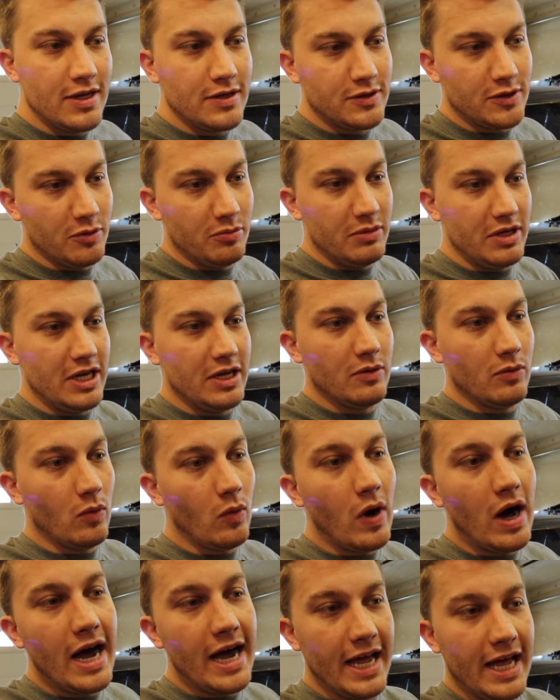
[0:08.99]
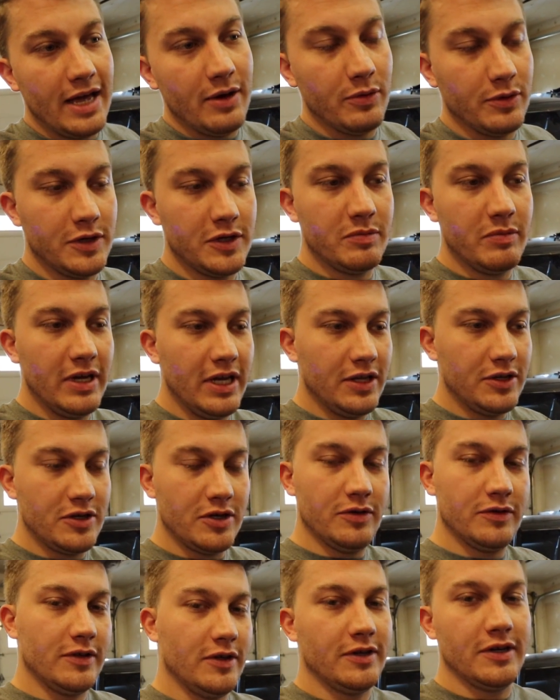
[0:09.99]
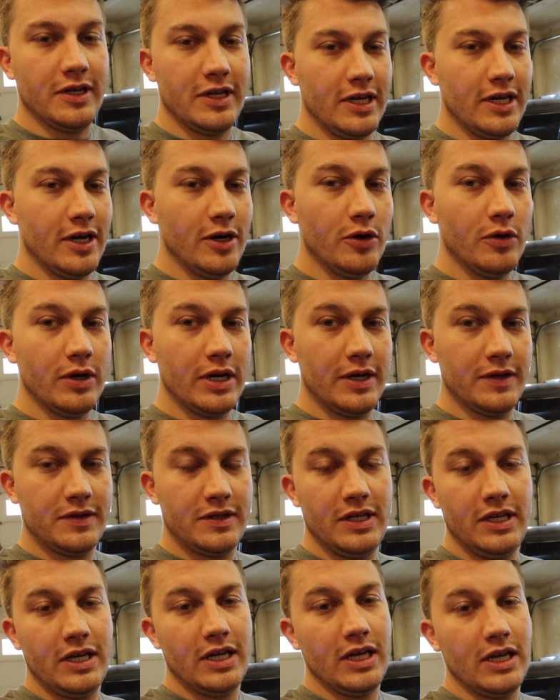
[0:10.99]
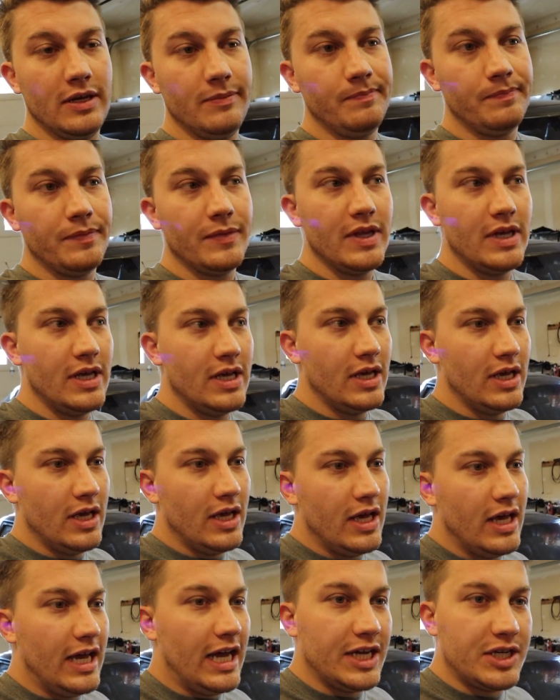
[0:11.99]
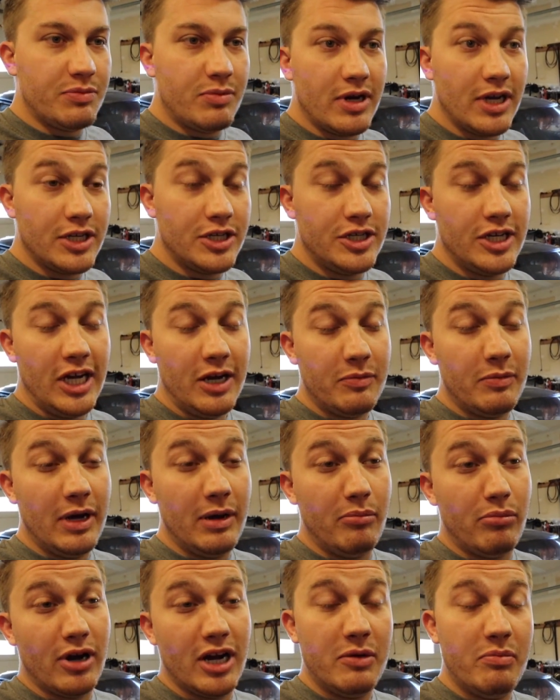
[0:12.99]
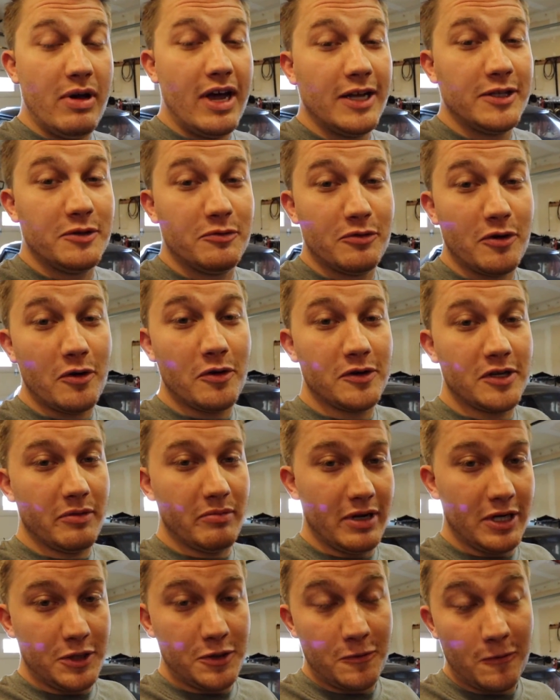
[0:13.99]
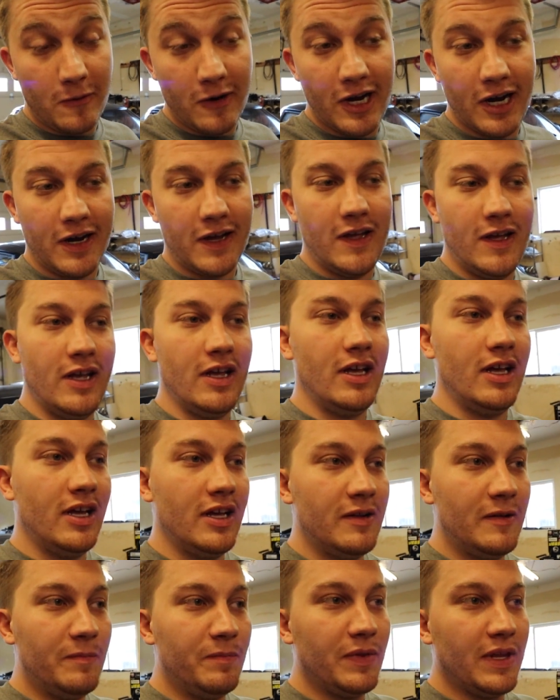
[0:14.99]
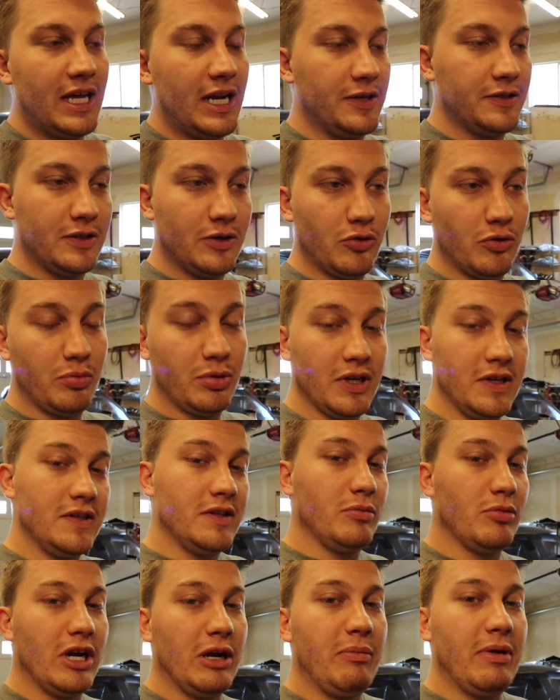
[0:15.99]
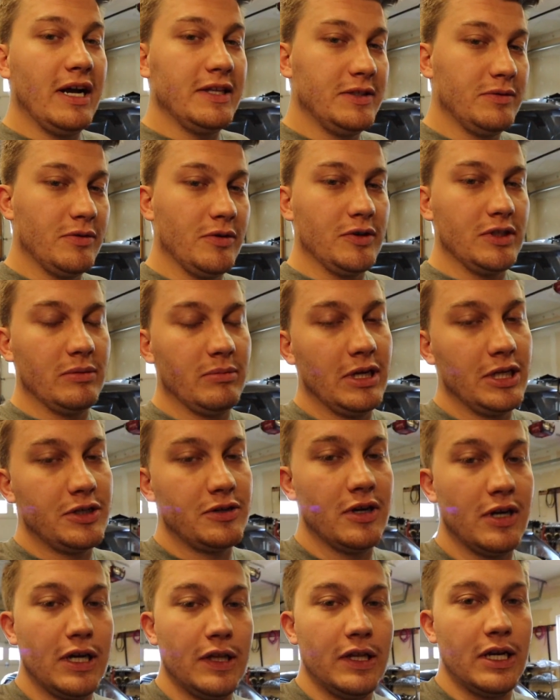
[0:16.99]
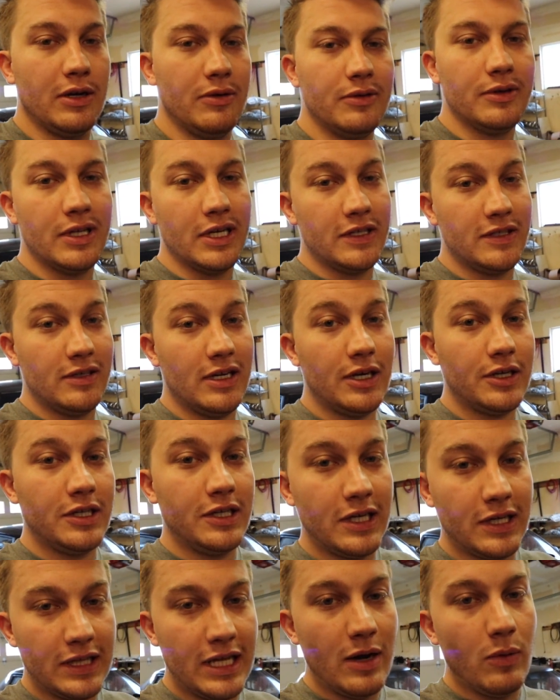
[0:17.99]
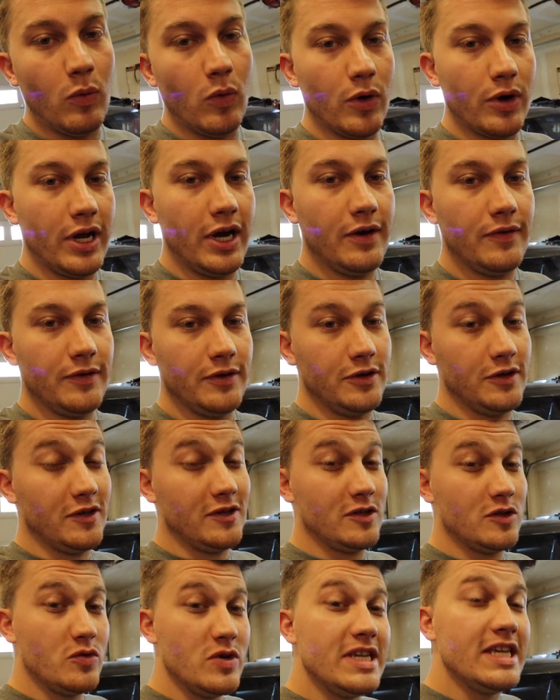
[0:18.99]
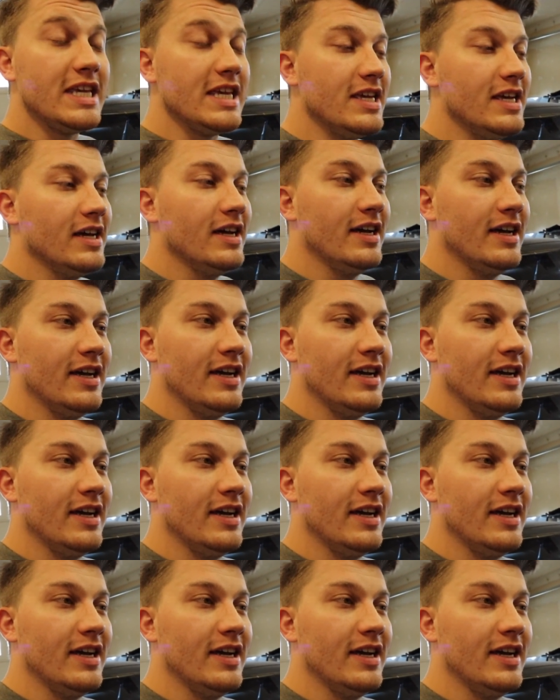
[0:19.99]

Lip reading: So me and Wyatt were just making sure it was all good to go, and I was thinking, hey, I should probably check my brake pads and rotors on my truck. And I was gonna replace the brake pads and rotors on my truck, and then I realized they're actually not that worn out, they're just squeaky.